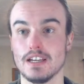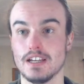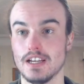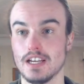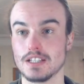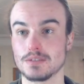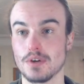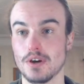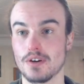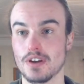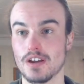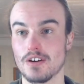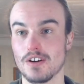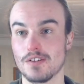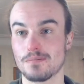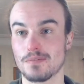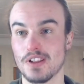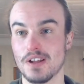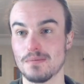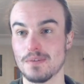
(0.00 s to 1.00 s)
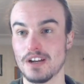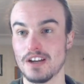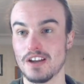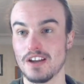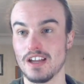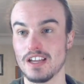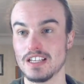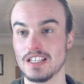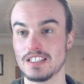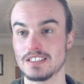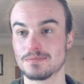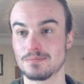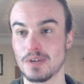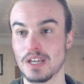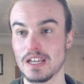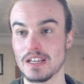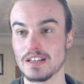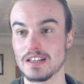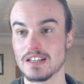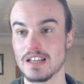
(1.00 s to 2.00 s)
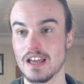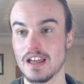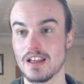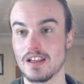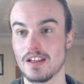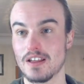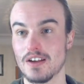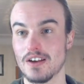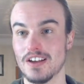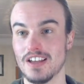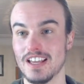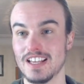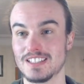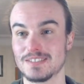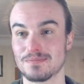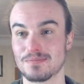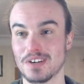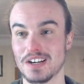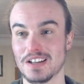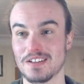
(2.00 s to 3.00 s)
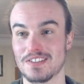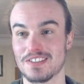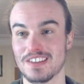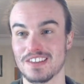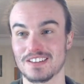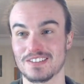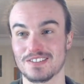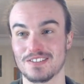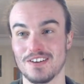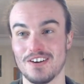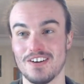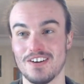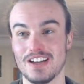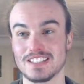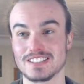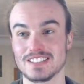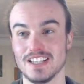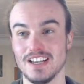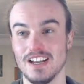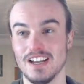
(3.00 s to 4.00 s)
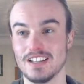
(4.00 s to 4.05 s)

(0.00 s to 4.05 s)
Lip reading: as well. Harry Plummer has been his pretty thick thighs.